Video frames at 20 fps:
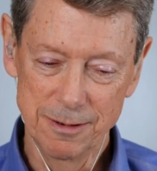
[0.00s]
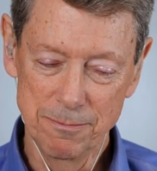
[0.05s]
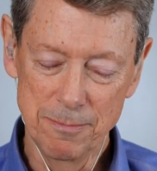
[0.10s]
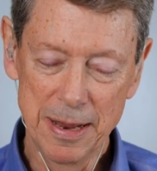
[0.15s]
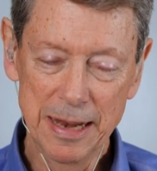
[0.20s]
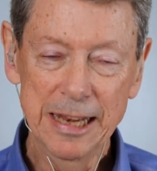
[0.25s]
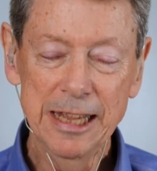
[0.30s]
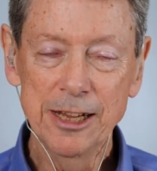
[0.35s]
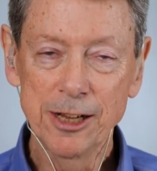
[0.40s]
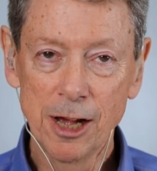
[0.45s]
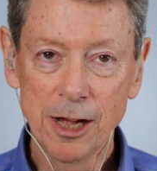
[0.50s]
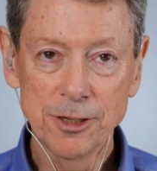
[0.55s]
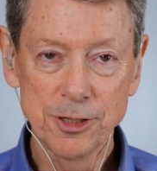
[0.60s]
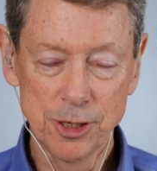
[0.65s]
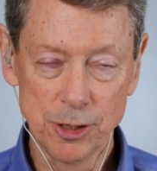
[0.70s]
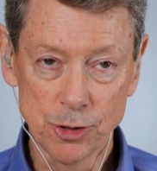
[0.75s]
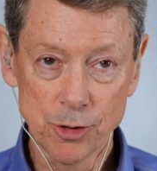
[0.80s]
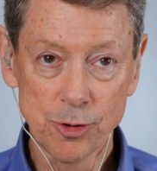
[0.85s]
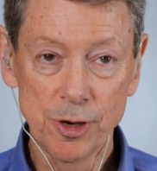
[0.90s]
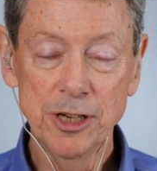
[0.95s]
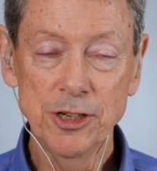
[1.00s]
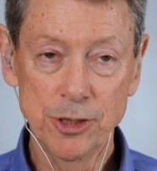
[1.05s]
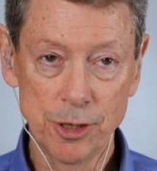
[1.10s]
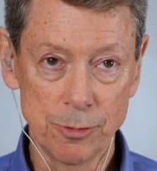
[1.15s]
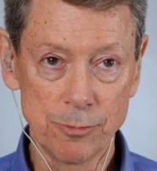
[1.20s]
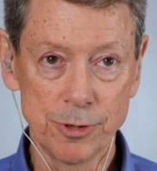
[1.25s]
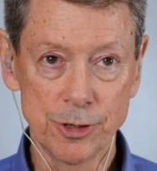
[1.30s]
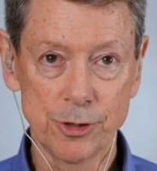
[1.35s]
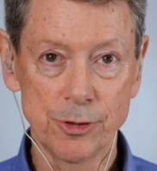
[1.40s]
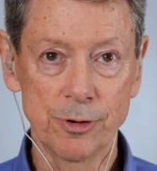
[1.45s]
many
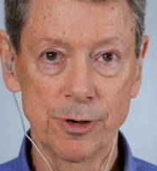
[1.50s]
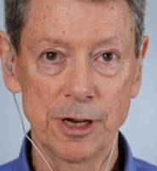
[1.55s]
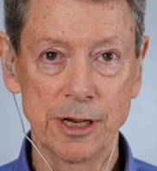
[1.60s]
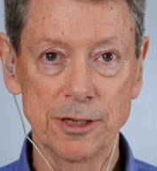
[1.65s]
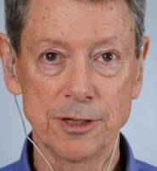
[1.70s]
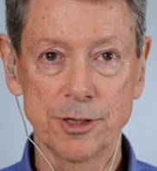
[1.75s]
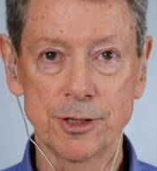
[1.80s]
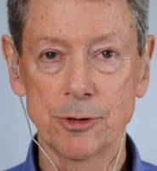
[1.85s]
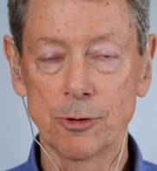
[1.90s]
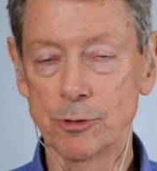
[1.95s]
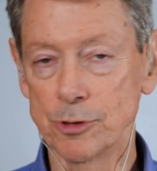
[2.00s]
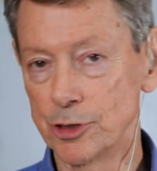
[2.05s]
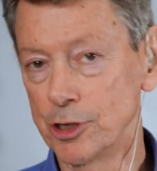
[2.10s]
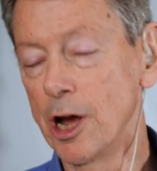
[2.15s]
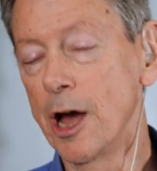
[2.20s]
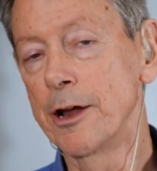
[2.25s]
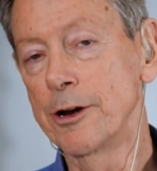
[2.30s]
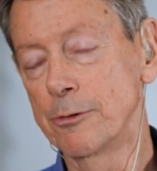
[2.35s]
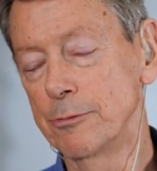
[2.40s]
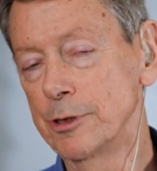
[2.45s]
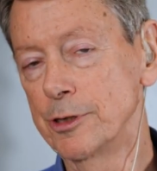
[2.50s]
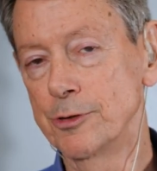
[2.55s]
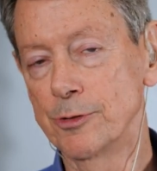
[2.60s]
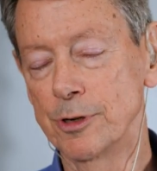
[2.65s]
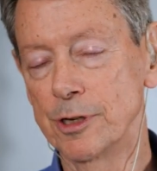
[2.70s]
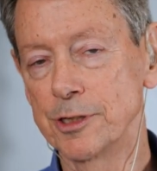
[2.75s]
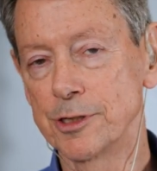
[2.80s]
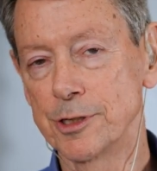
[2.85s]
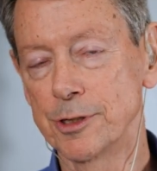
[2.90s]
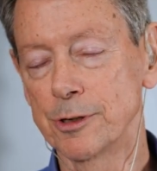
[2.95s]
concentration retreats or jhana
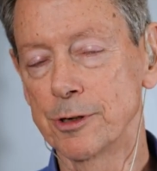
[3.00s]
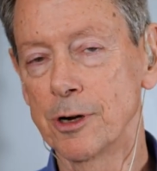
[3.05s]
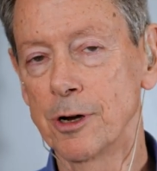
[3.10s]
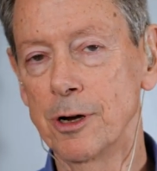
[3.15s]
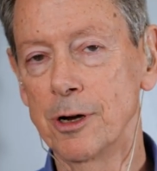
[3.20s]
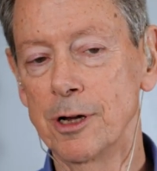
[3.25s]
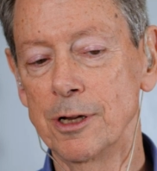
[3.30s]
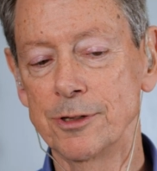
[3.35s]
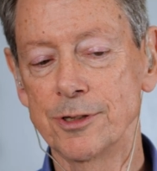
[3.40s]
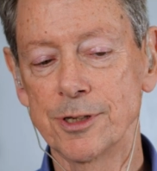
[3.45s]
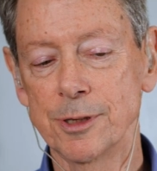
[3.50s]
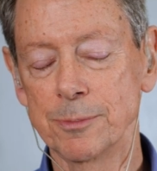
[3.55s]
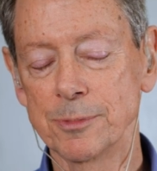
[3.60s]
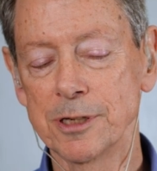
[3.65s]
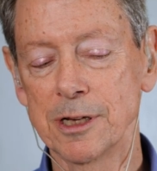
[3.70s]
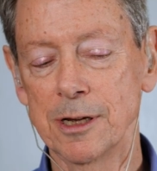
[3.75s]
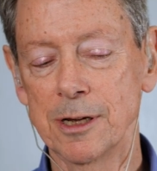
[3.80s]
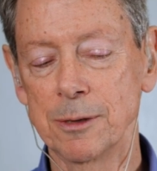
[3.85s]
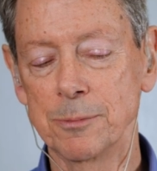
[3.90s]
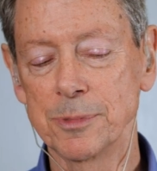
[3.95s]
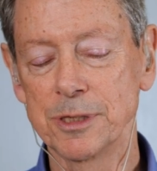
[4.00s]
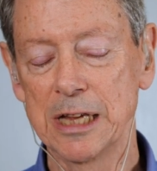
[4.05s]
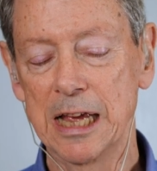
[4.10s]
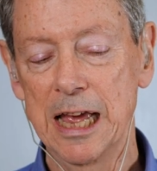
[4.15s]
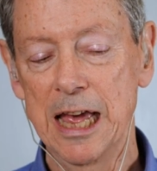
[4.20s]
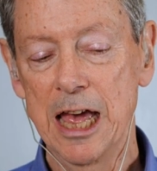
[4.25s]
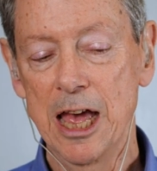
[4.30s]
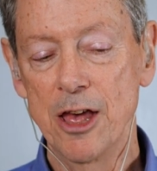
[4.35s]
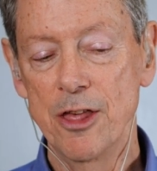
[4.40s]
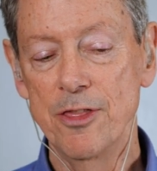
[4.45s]
retreats are called sometimes,
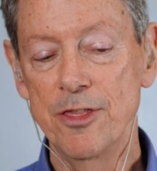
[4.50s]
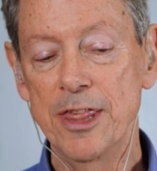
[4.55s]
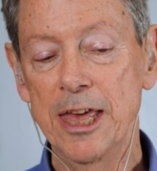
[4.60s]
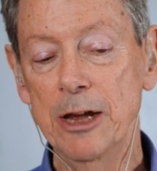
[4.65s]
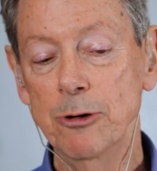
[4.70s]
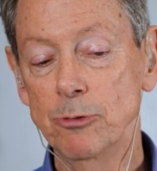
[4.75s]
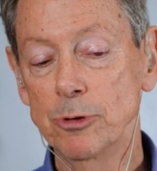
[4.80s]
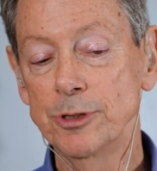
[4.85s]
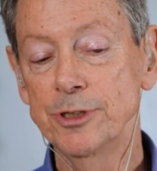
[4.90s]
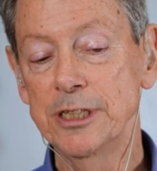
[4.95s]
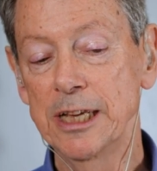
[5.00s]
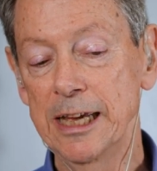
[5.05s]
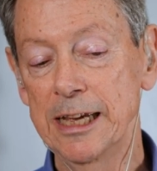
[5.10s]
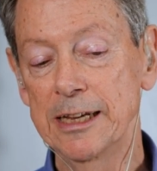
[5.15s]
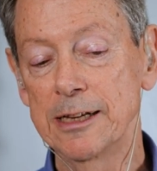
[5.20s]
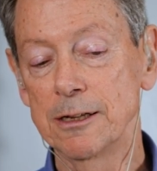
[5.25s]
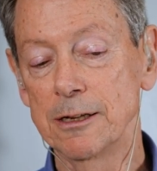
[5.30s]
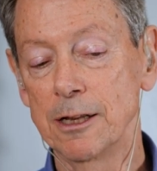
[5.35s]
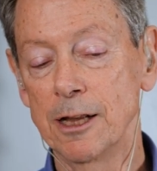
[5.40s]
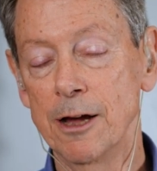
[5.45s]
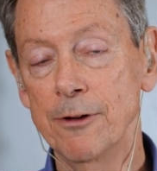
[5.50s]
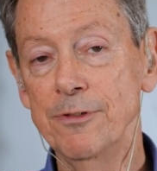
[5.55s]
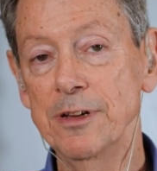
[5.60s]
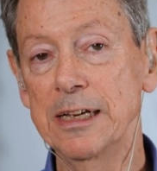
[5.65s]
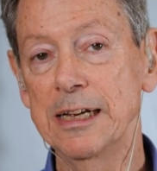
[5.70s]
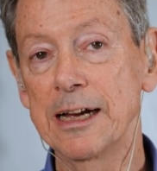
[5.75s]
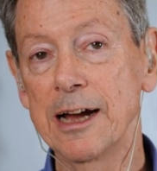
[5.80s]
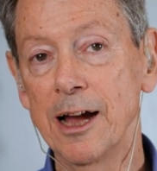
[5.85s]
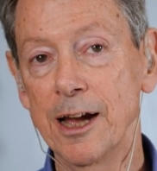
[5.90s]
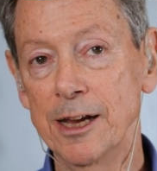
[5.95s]
they will take
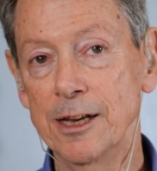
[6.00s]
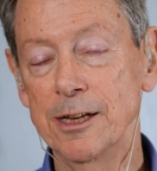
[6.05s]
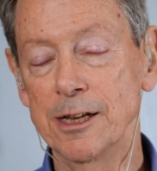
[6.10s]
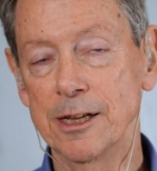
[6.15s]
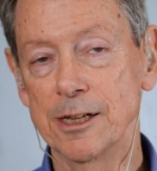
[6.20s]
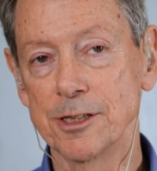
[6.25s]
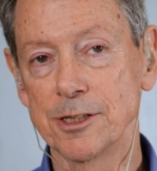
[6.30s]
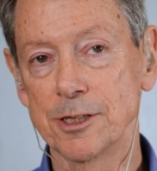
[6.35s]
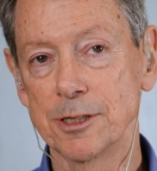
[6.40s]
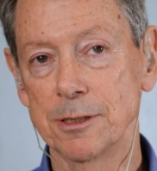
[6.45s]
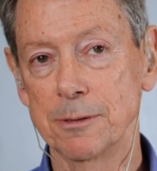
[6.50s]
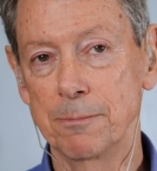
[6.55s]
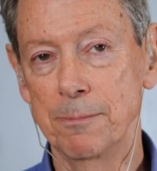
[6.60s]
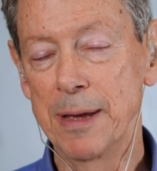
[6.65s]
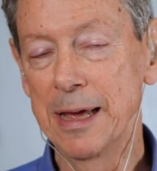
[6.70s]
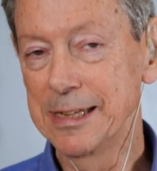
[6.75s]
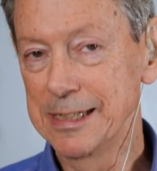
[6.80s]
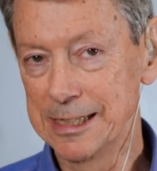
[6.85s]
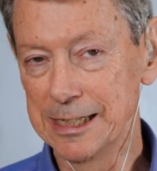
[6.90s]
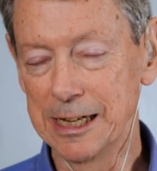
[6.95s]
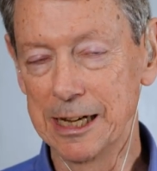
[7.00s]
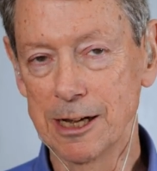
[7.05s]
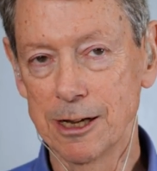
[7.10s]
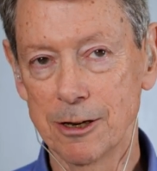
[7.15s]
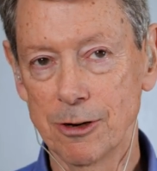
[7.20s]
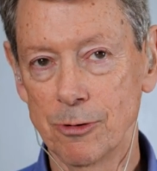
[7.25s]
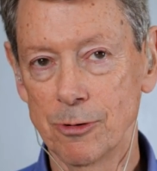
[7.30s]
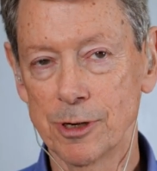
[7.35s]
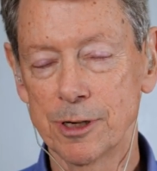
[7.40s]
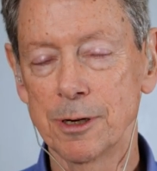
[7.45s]
loving kindness, metta,
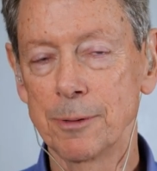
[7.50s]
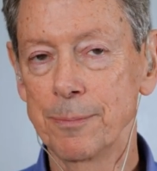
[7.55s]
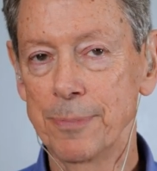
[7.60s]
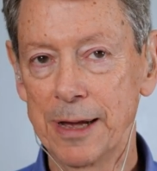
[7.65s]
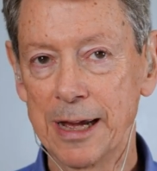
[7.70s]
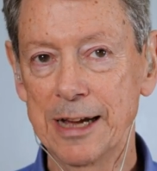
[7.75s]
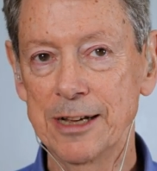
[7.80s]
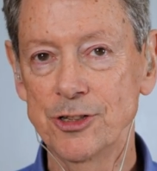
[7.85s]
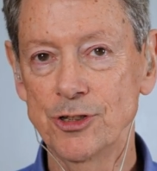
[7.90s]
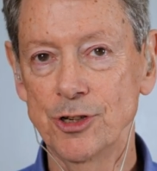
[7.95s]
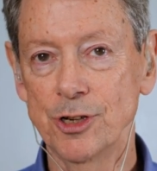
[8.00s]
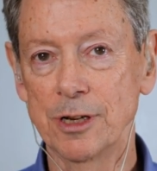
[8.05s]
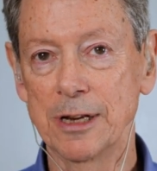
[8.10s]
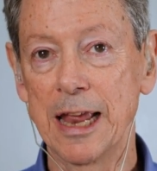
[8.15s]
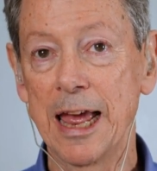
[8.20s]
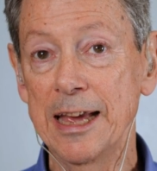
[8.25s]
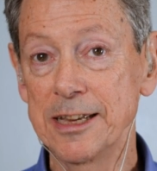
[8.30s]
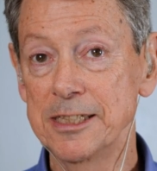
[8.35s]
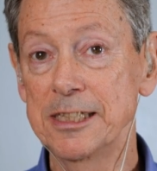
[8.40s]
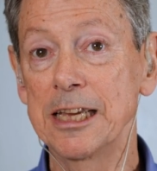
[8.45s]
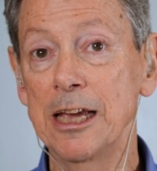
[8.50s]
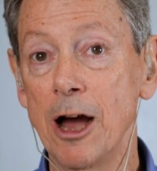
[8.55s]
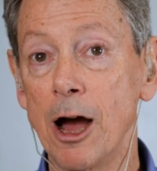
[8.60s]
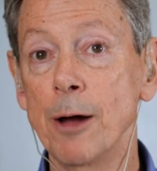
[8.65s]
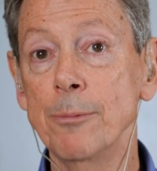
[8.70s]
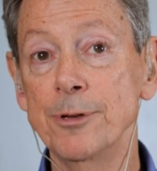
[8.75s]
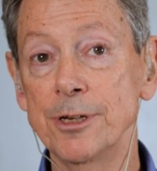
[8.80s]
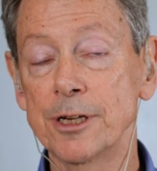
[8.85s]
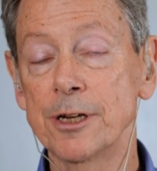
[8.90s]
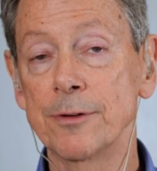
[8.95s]
or compassion as the
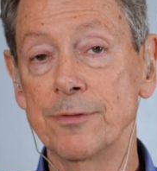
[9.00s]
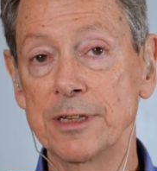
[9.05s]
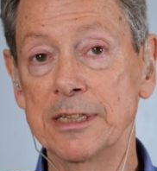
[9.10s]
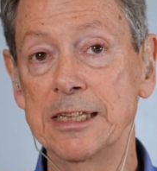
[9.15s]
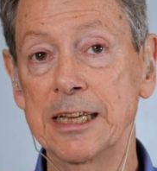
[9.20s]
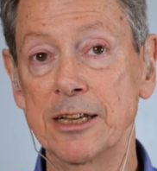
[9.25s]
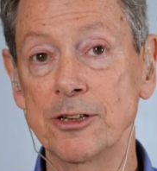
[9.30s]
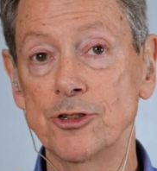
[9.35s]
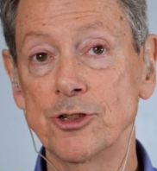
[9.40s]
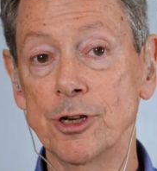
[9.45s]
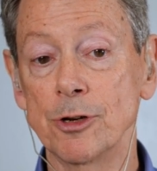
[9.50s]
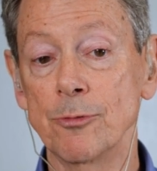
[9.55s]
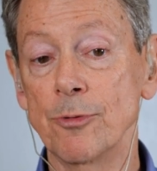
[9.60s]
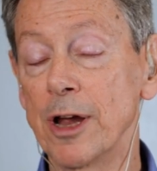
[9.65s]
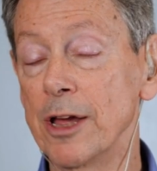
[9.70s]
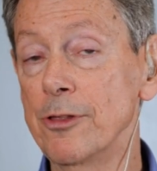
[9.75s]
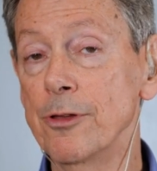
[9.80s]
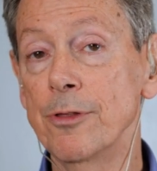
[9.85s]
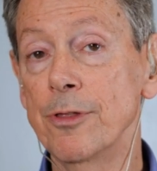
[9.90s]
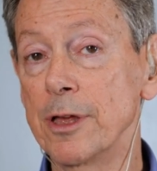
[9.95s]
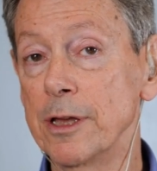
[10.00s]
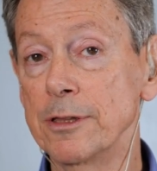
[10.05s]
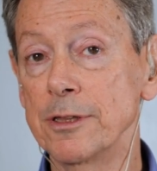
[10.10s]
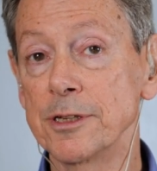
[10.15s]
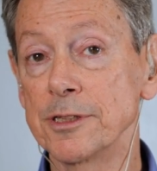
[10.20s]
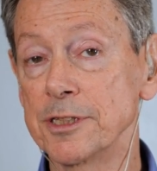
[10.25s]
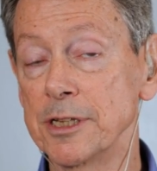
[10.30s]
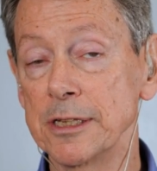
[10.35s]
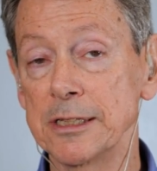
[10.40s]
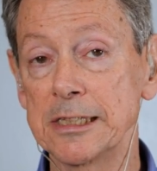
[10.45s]
object of attention rather than
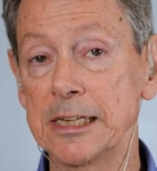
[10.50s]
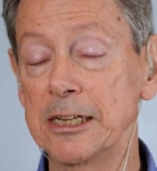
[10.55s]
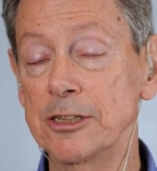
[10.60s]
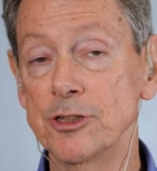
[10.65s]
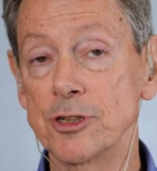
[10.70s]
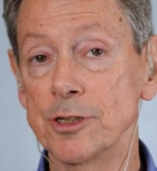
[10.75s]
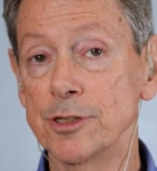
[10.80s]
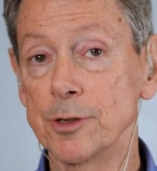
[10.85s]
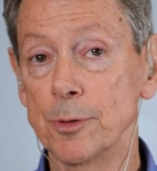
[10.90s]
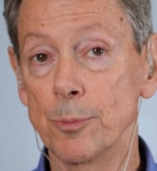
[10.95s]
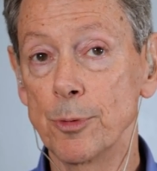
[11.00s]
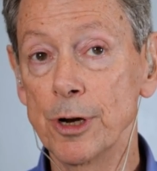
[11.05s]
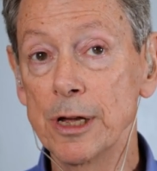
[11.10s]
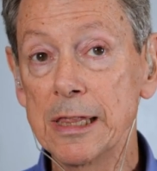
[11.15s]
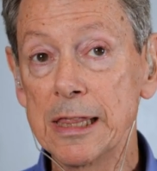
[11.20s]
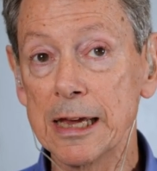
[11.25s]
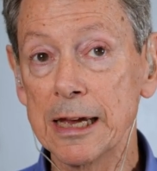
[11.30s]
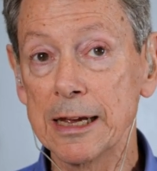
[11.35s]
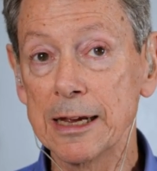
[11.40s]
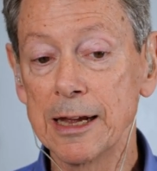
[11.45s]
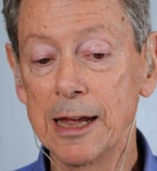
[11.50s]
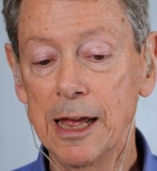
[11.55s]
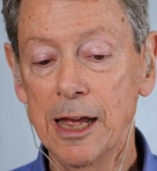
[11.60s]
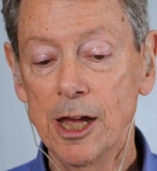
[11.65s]
the sensations of breathing